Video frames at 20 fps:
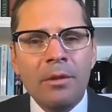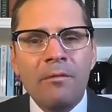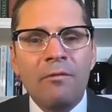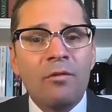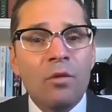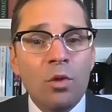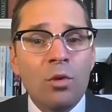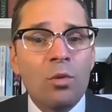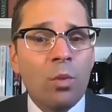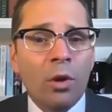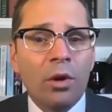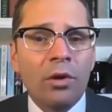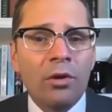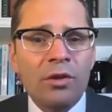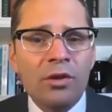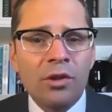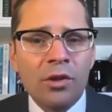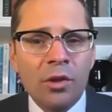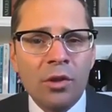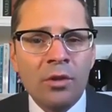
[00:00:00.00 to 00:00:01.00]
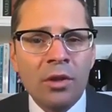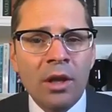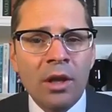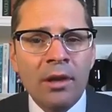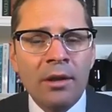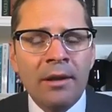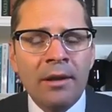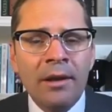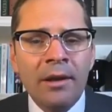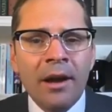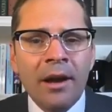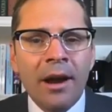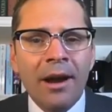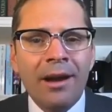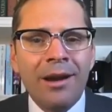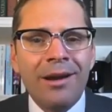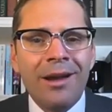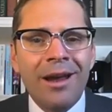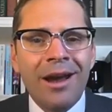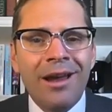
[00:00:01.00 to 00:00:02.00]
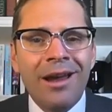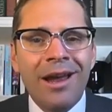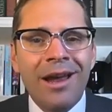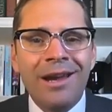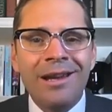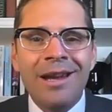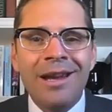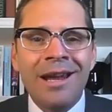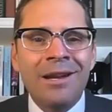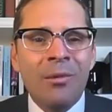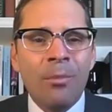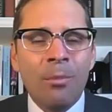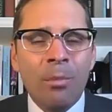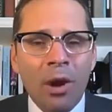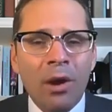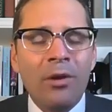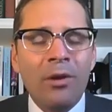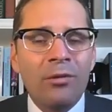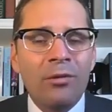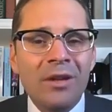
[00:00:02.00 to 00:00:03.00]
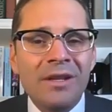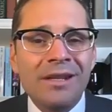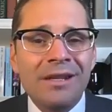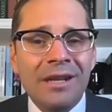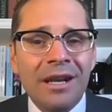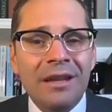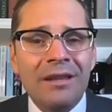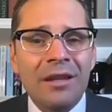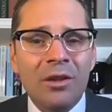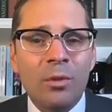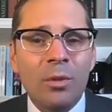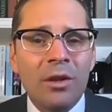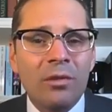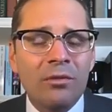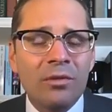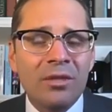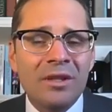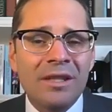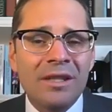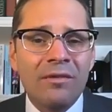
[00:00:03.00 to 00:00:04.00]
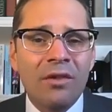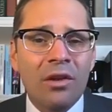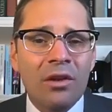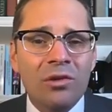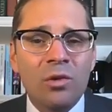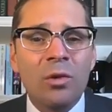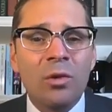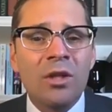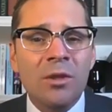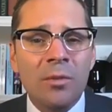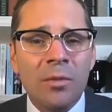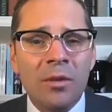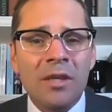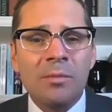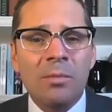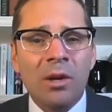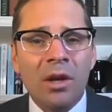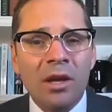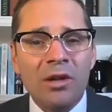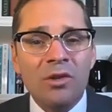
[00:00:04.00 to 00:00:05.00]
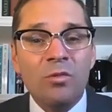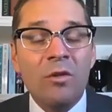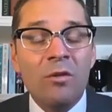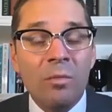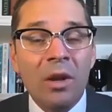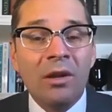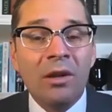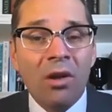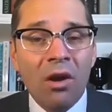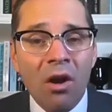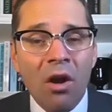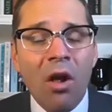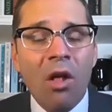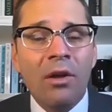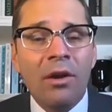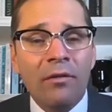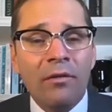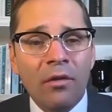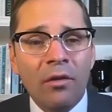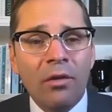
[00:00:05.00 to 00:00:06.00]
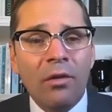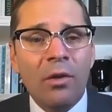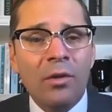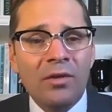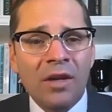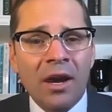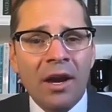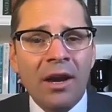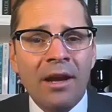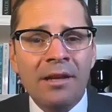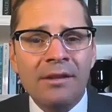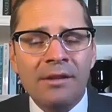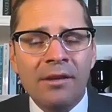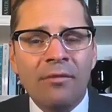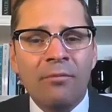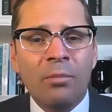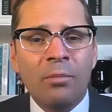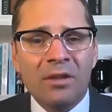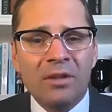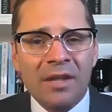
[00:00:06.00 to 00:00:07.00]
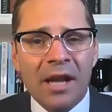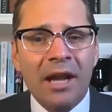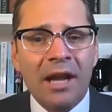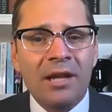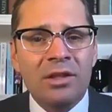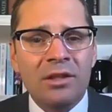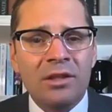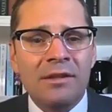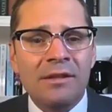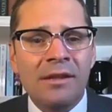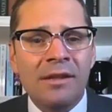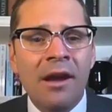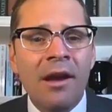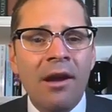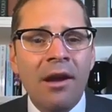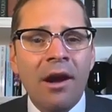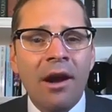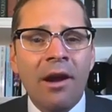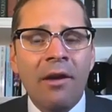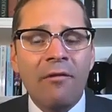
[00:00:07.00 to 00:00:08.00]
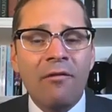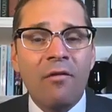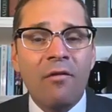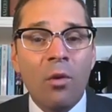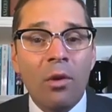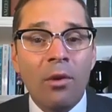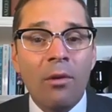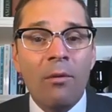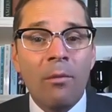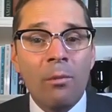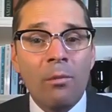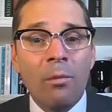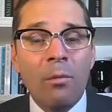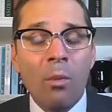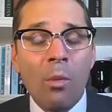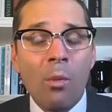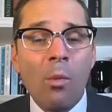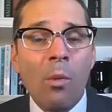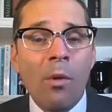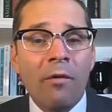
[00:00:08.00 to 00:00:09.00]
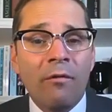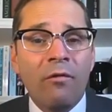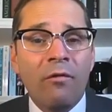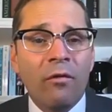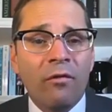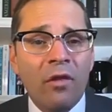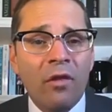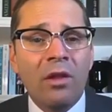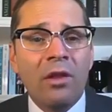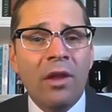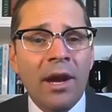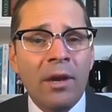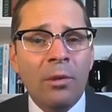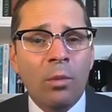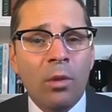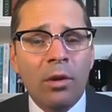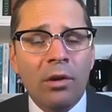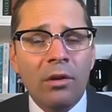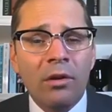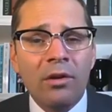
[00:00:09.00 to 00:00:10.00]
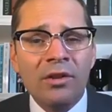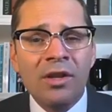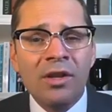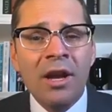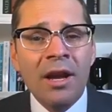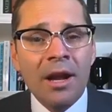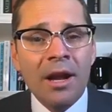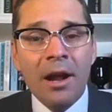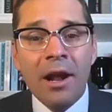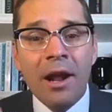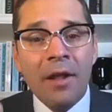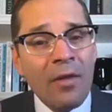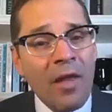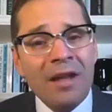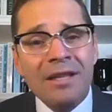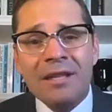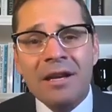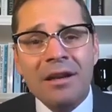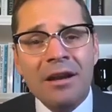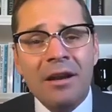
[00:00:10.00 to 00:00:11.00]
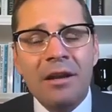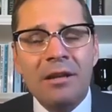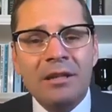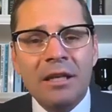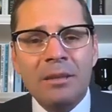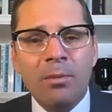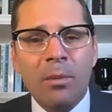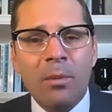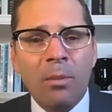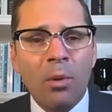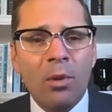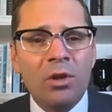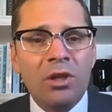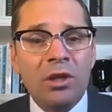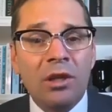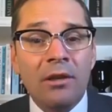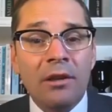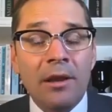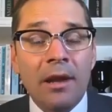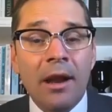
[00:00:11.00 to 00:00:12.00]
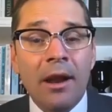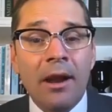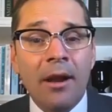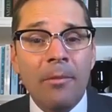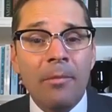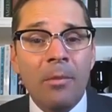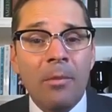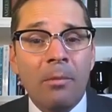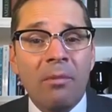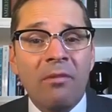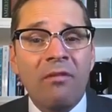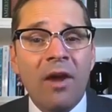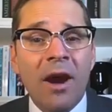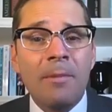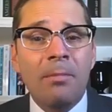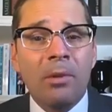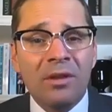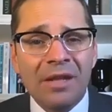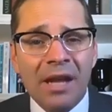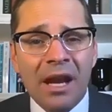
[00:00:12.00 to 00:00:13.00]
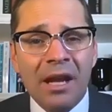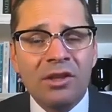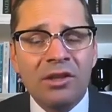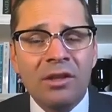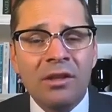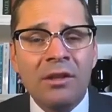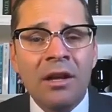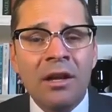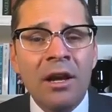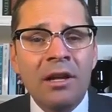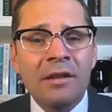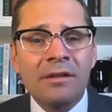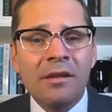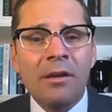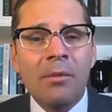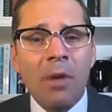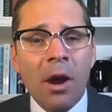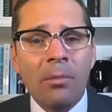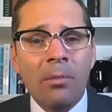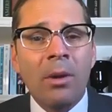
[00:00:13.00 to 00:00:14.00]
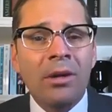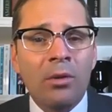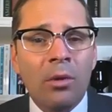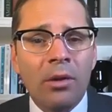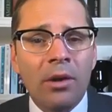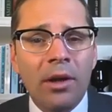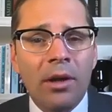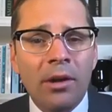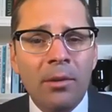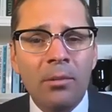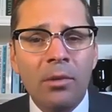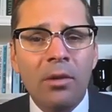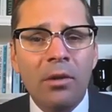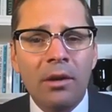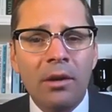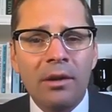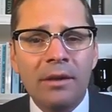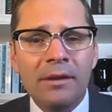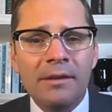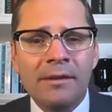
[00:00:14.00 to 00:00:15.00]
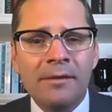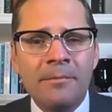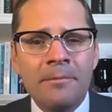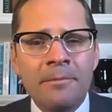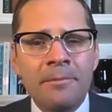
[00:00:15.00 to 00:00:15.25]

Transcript: food workers union, and part of the reason that I think that we received their endorsement is because we've been calling for those kinds of protections for frontline workers, and that's going to disproportionately provide protection to our minority communities.